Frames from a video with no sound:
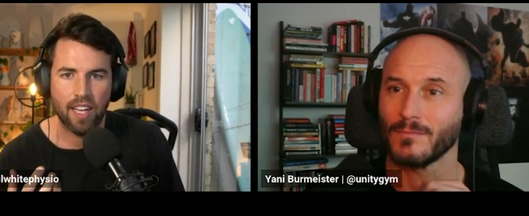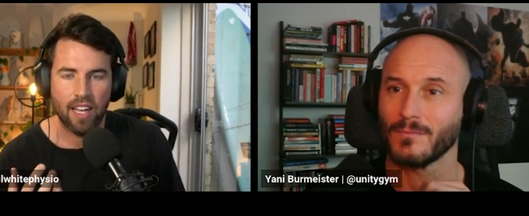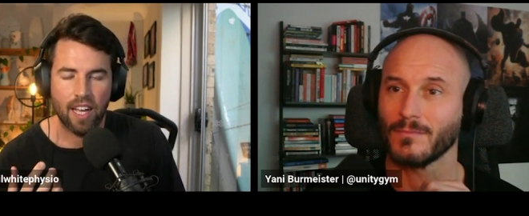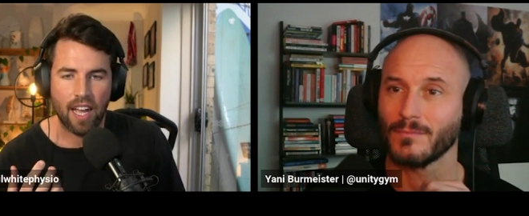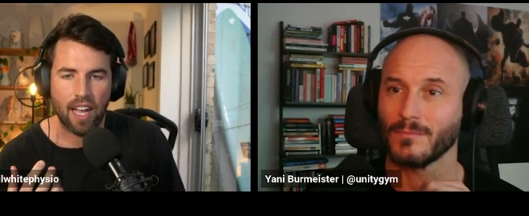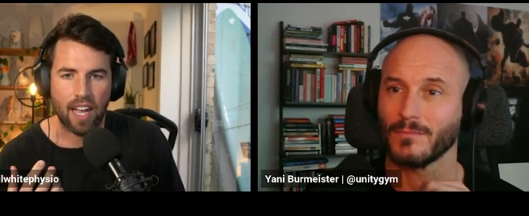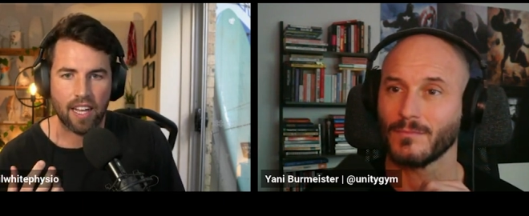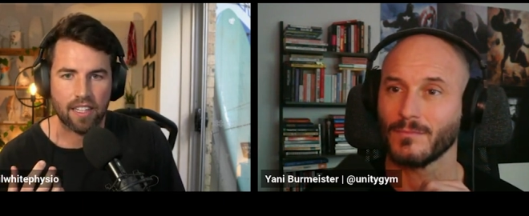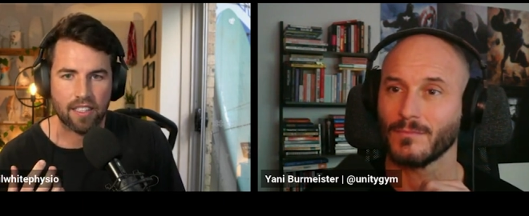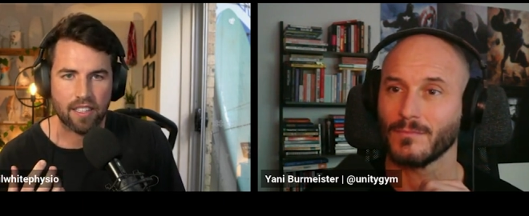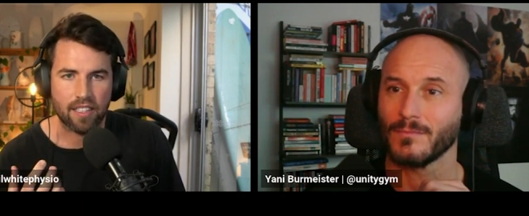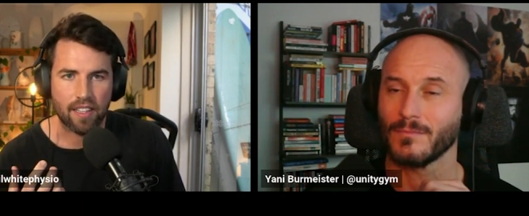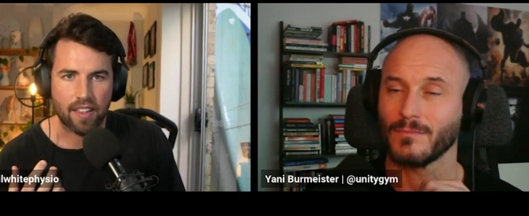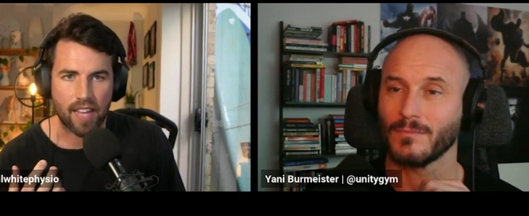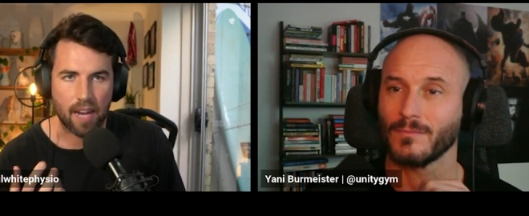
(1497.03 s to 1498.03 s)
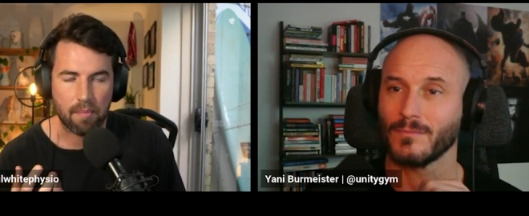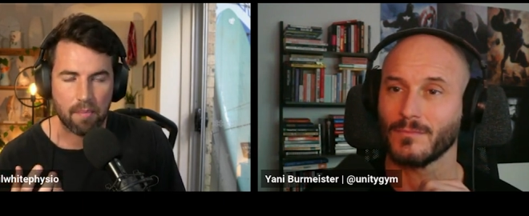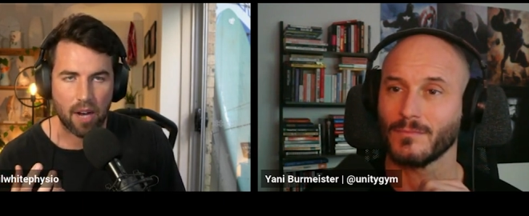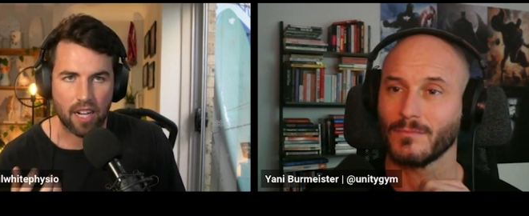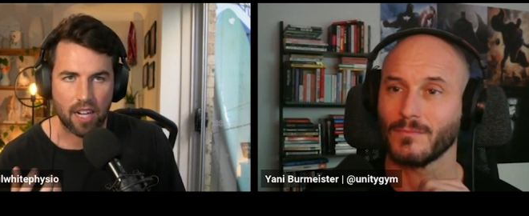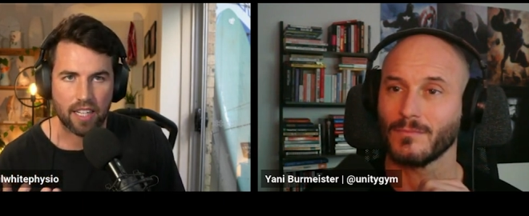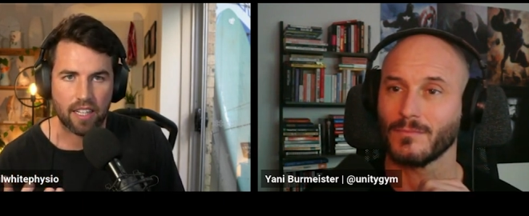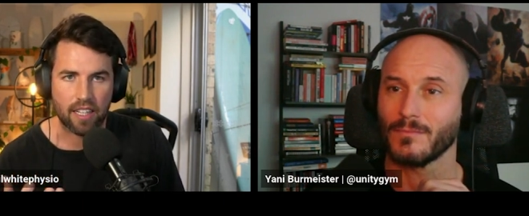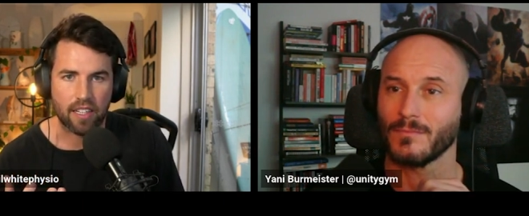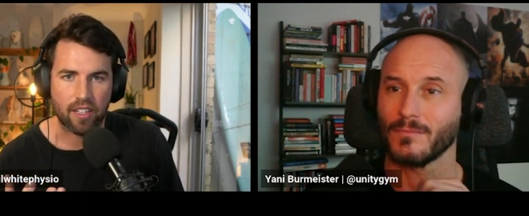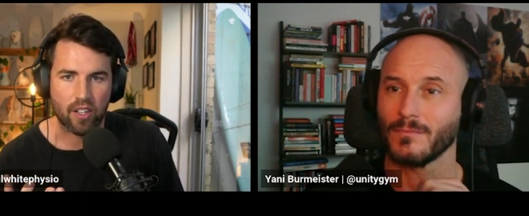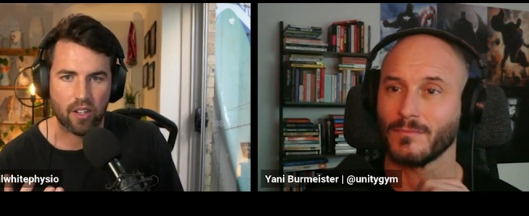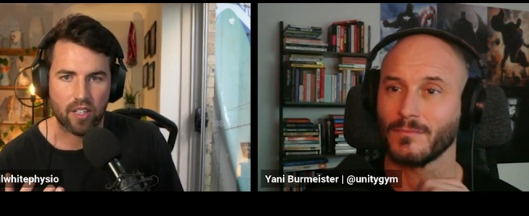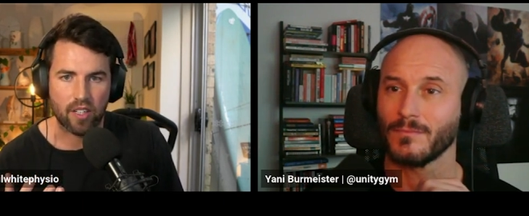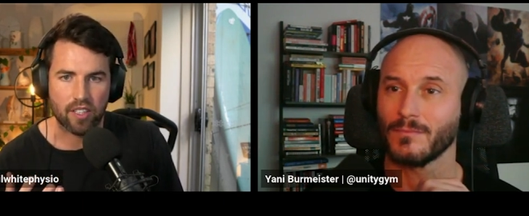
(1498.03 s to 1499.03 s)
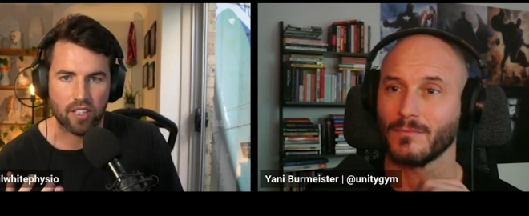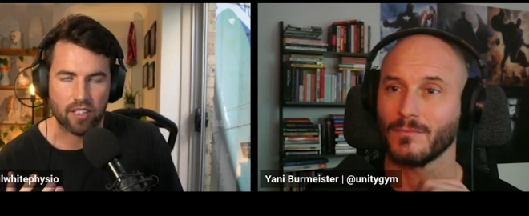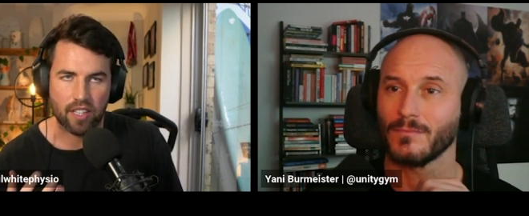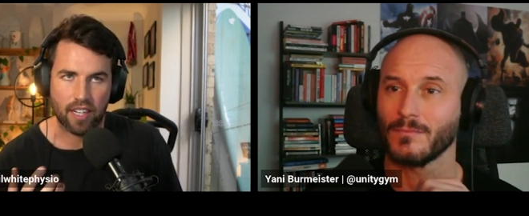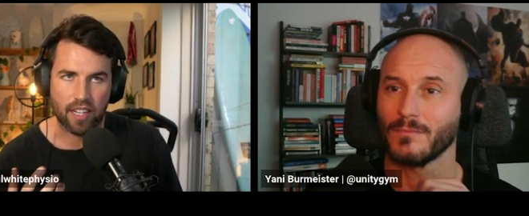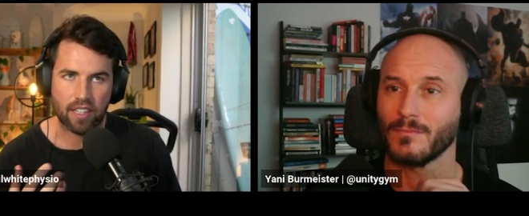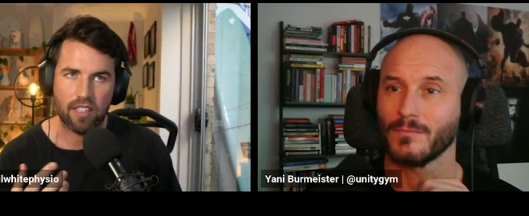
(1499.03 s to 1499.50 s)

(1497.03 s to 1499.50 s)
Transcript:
Speaker 1: And that partly, you know, is just like